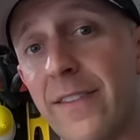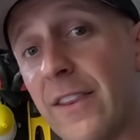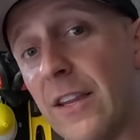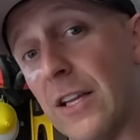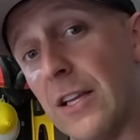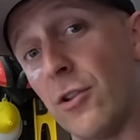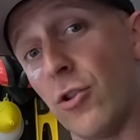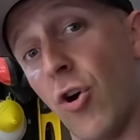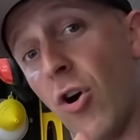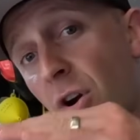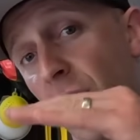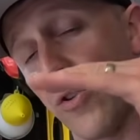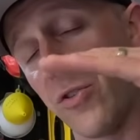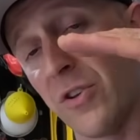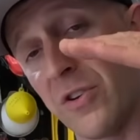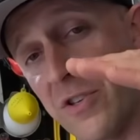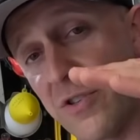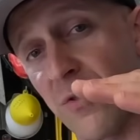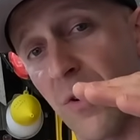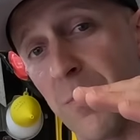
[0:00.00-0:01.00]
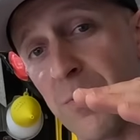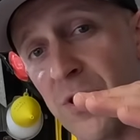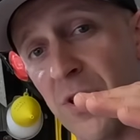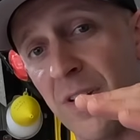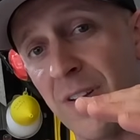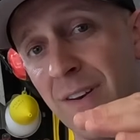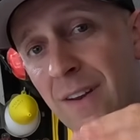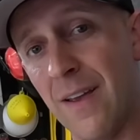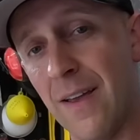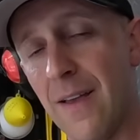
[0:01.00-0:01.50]
the longer the
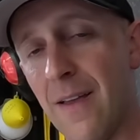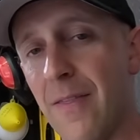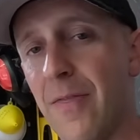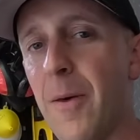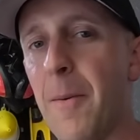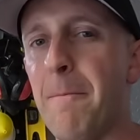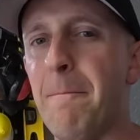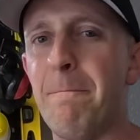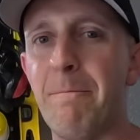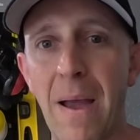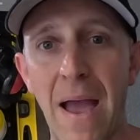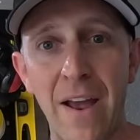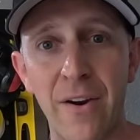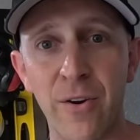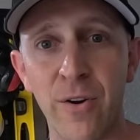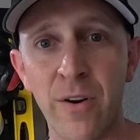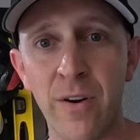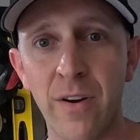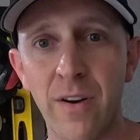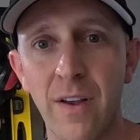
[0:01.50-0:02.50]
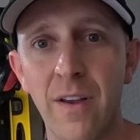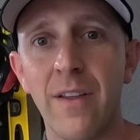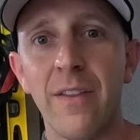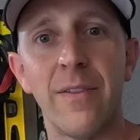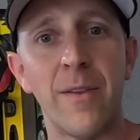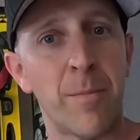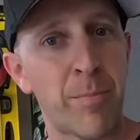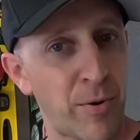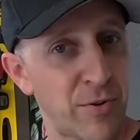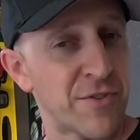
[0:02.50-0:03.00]
description, the better
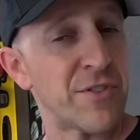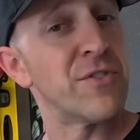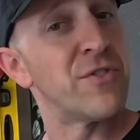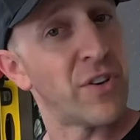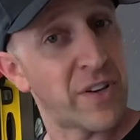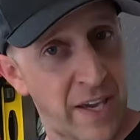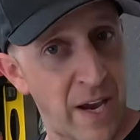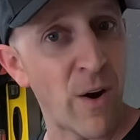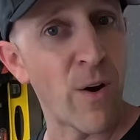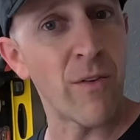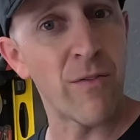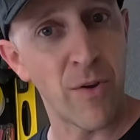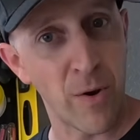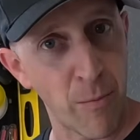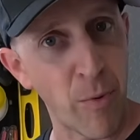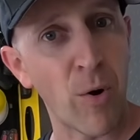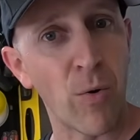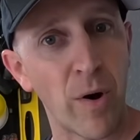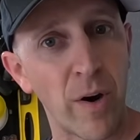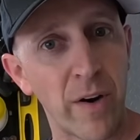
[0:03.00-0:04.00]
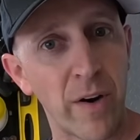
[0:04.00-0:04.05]
the person took care of their mower.